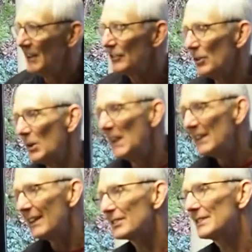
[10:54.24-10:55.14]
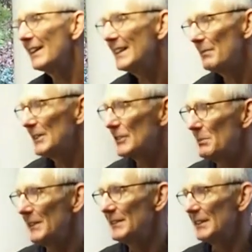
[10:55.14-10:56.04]
So that's dynamic
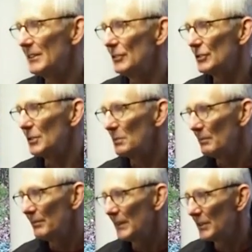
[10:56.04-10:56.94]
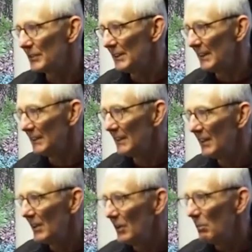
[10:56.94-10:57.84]
stability control cutting in.
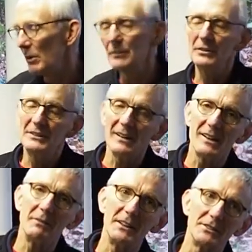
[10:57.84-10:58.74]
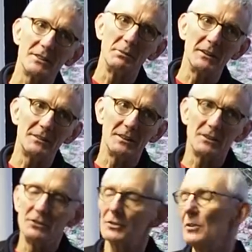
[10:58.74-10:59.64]
What does dynamic stability
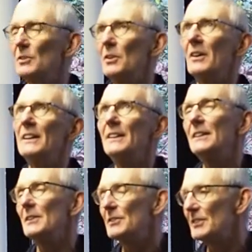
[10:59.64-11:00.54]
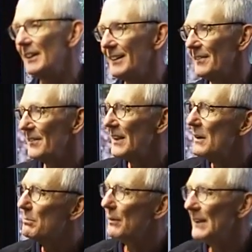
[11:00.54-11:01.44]
control do, I hear you say?
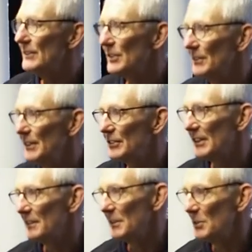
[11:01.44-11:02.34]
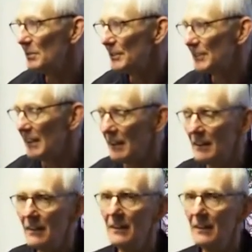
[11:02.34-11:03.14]
Prevents understeer and oversteer.